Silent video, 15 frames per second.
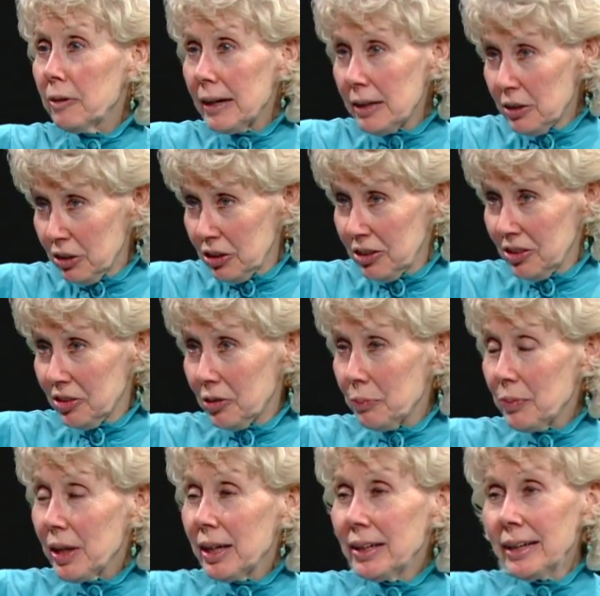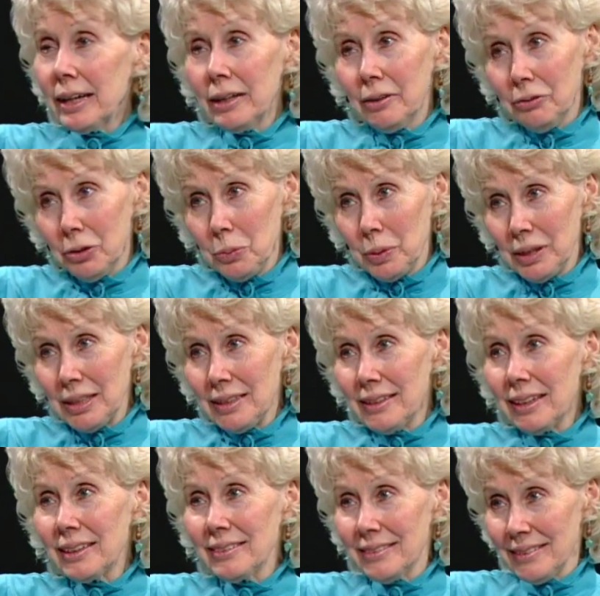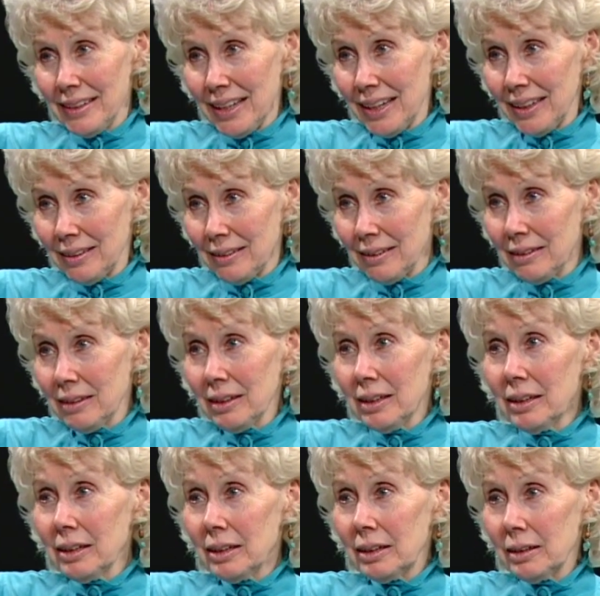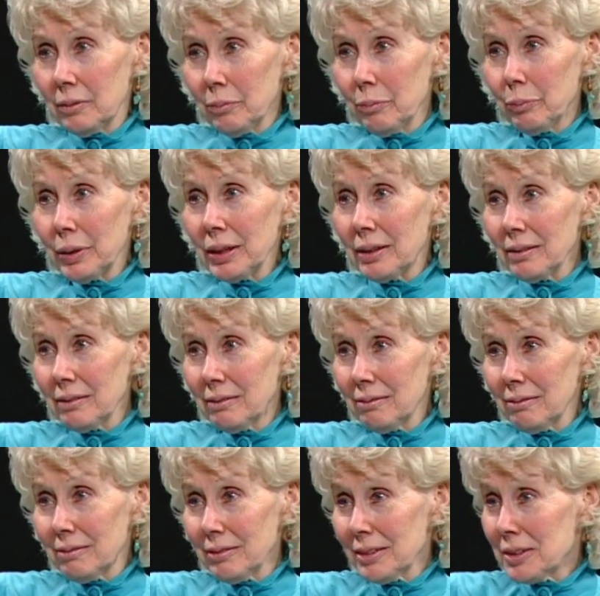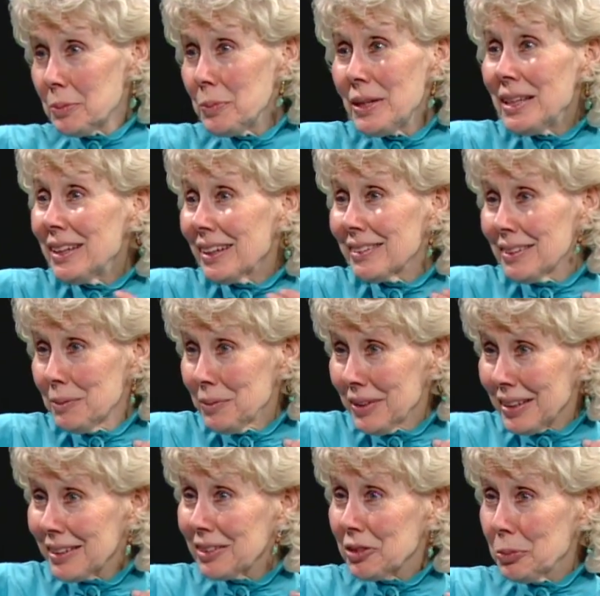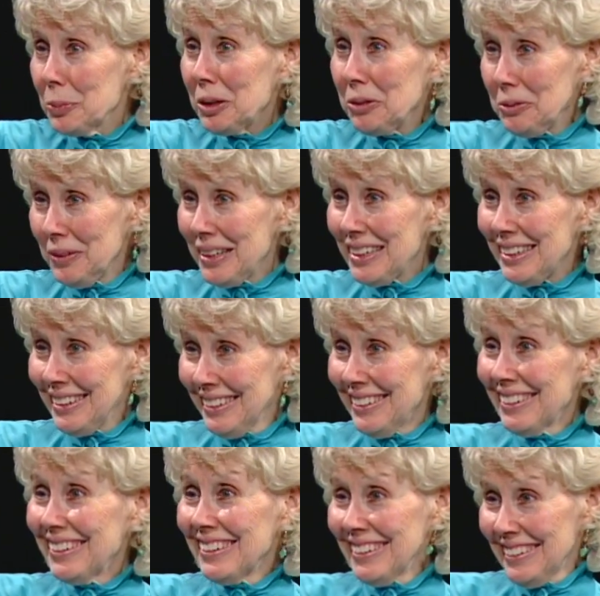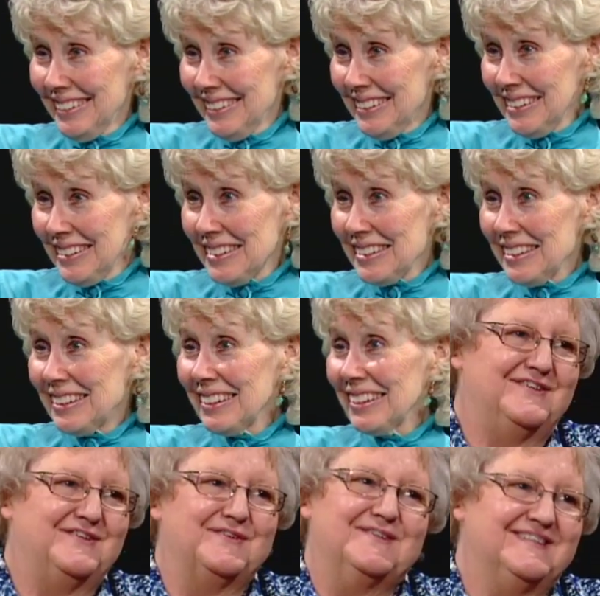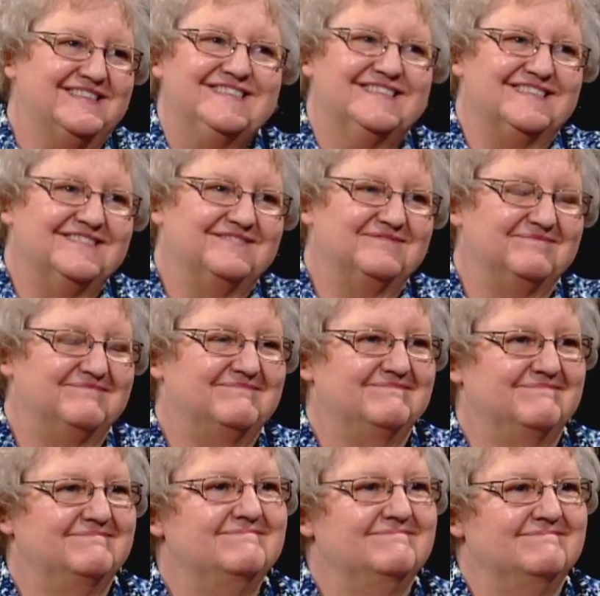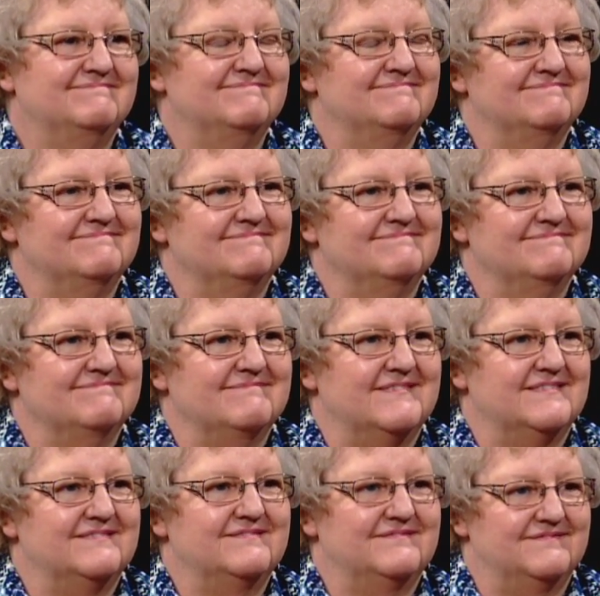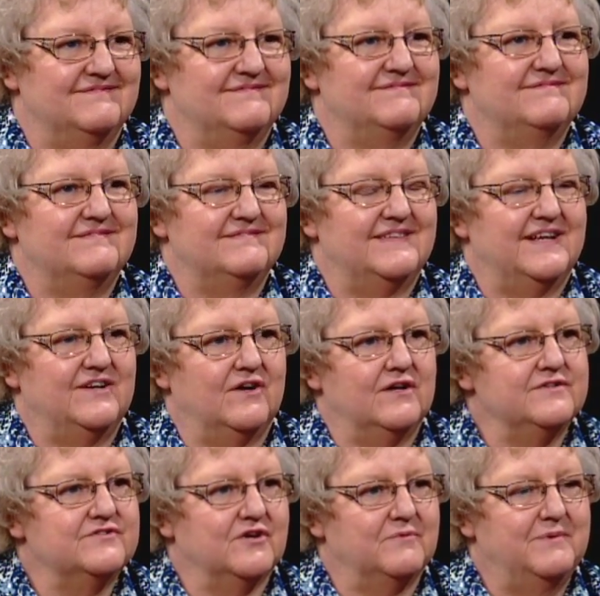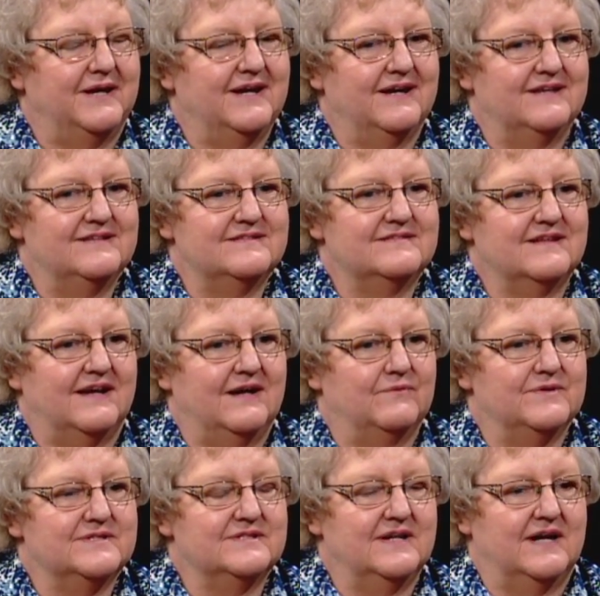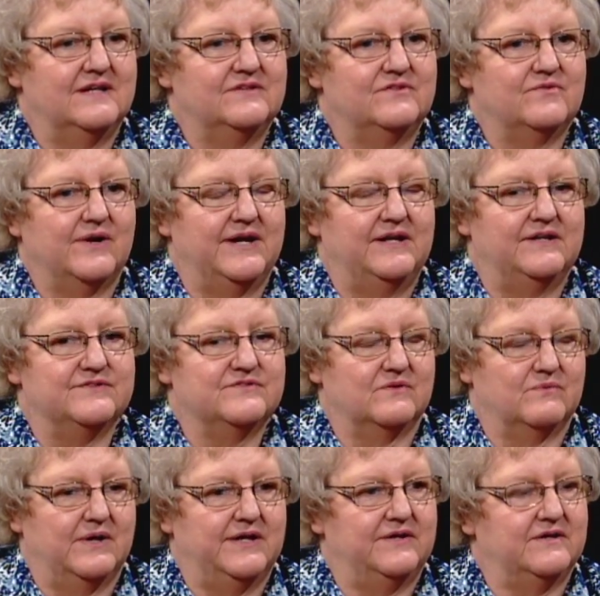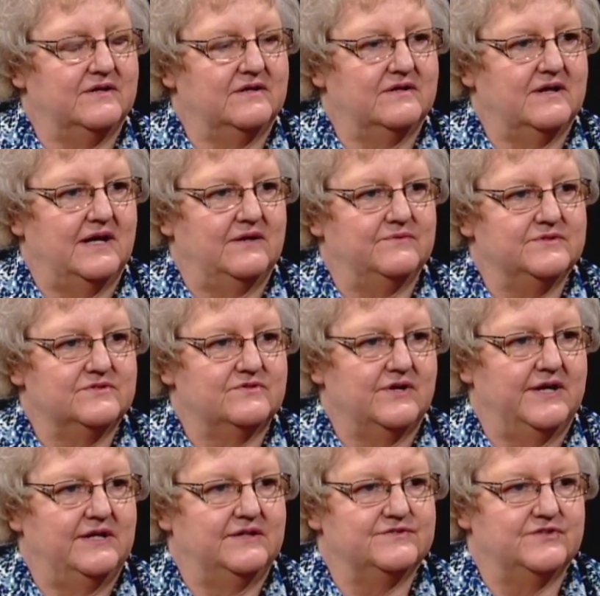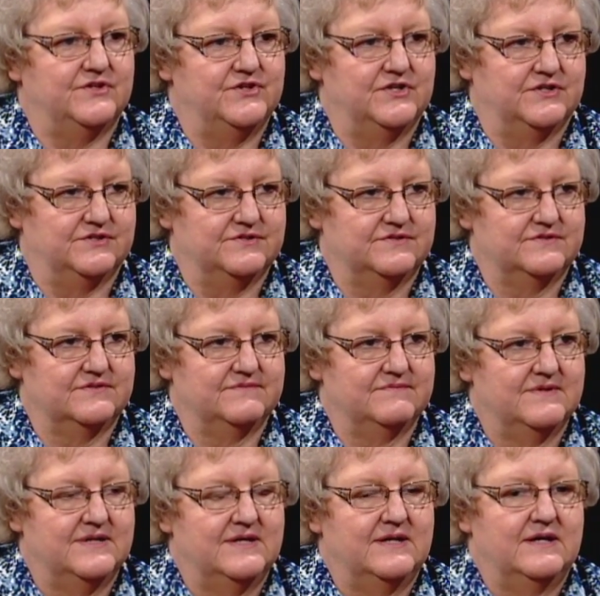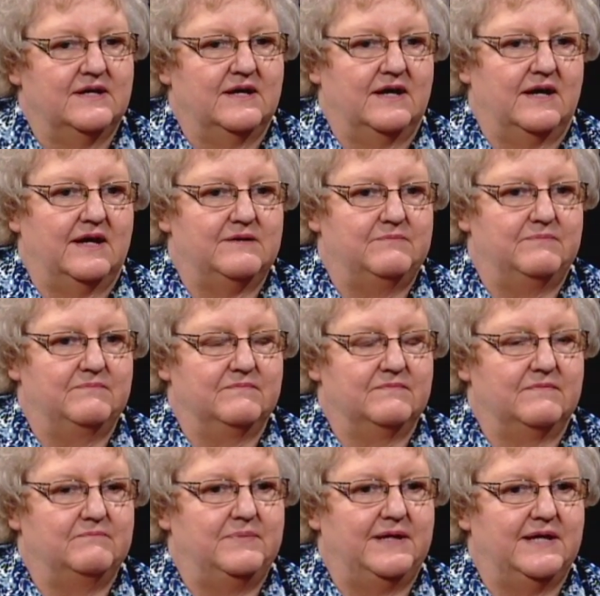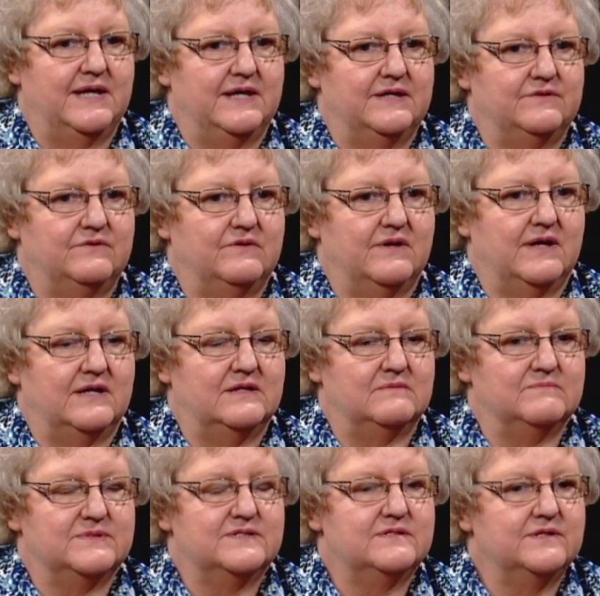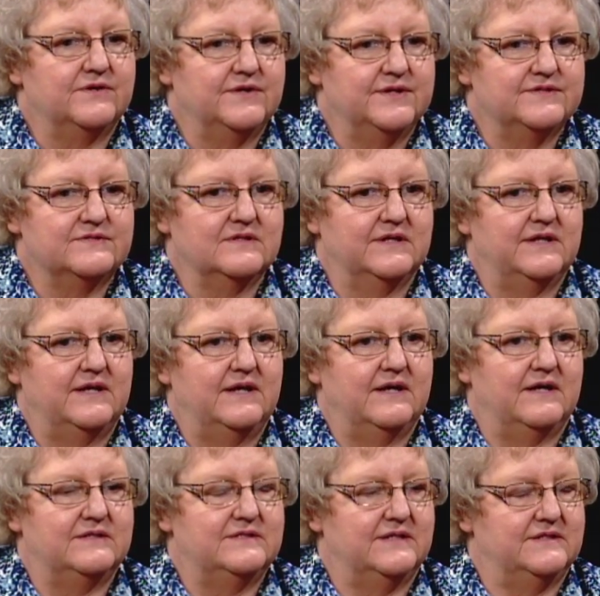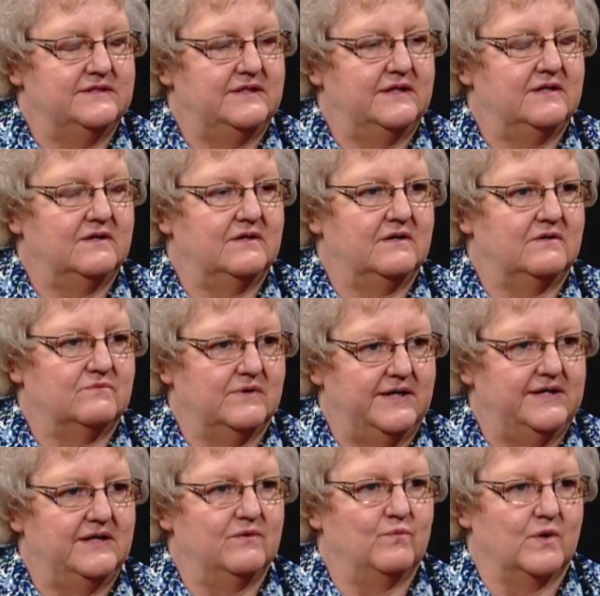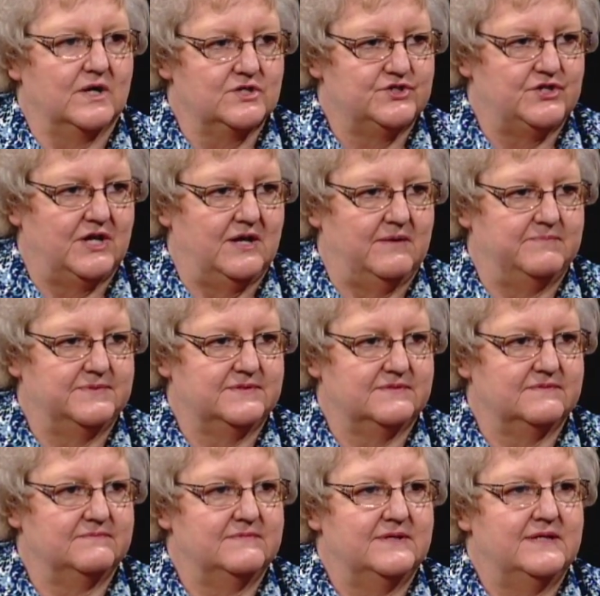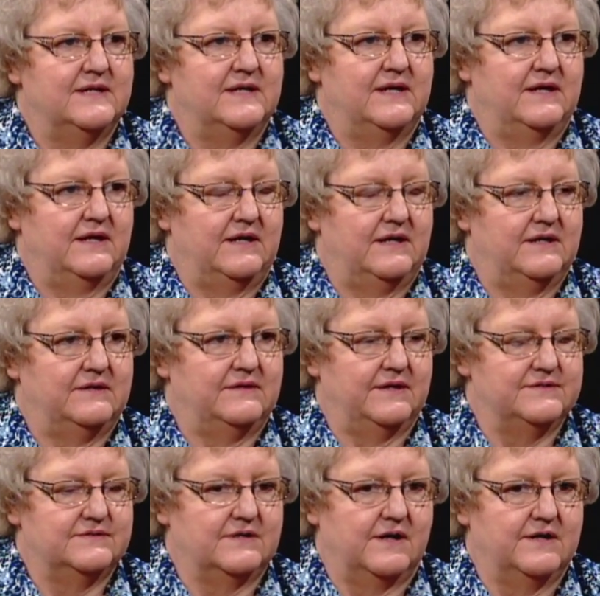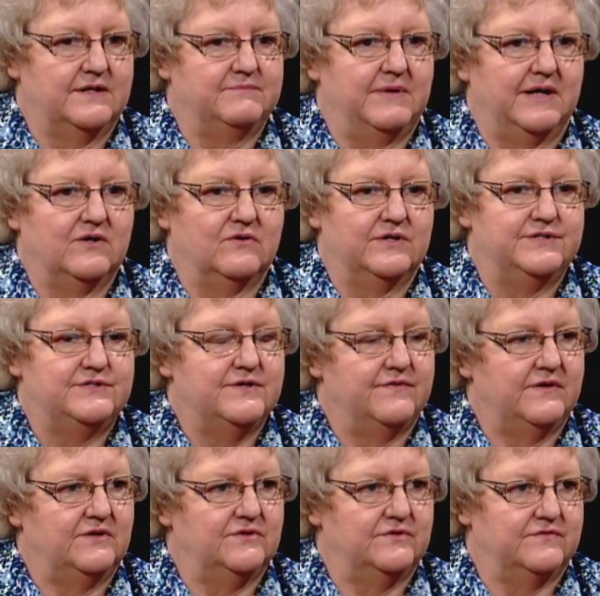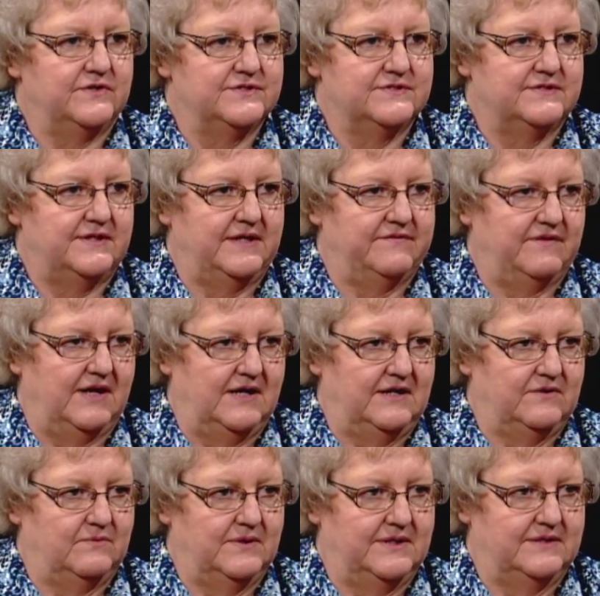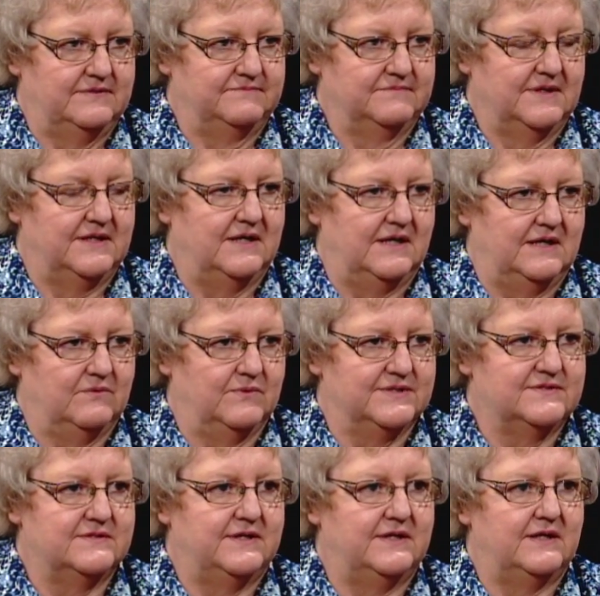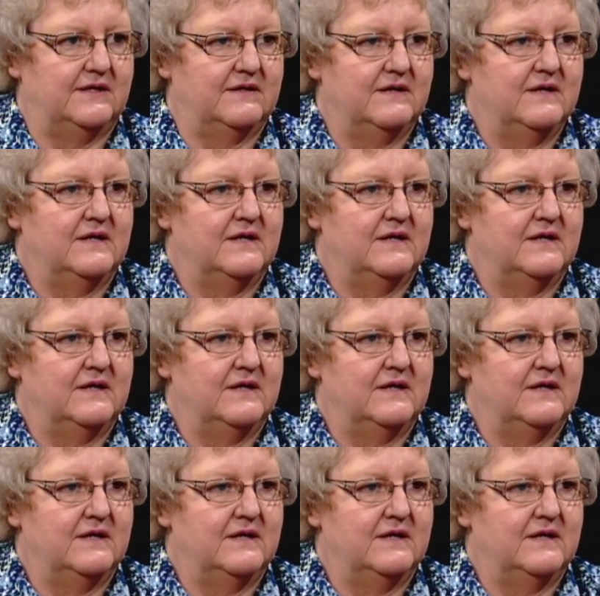writers. Mm -hmm. Not everybody does that, mm -hmm. um, mm-hmm. but to me, that seems like a smart way. Well, it was the only way I do it. Uh -huh, mm -hmm. To mm-hmm. learn from, from others. And also because I was not trained as a writer, I was trained as a nurse. I began um, seriously attending writing workshops. Mm. And I started by going to the University of Iowa in Iowa City.